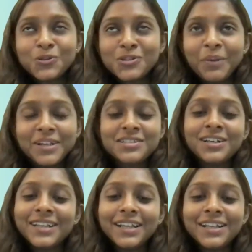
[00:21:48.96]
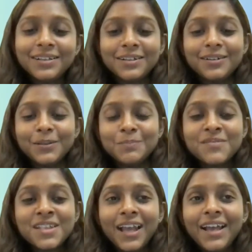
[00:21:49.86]
some extent the
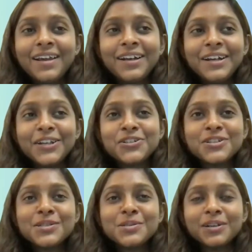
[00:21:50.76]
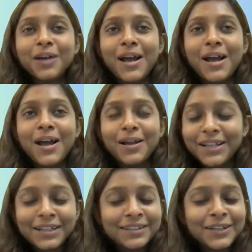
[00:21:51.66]
accreditations,
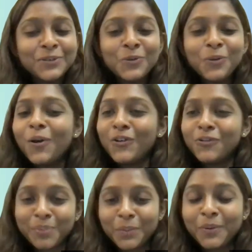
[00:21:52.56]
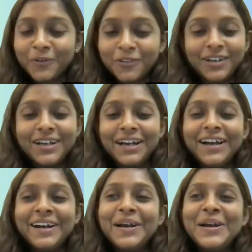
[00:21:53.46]
I think they do a lot of paperwork. So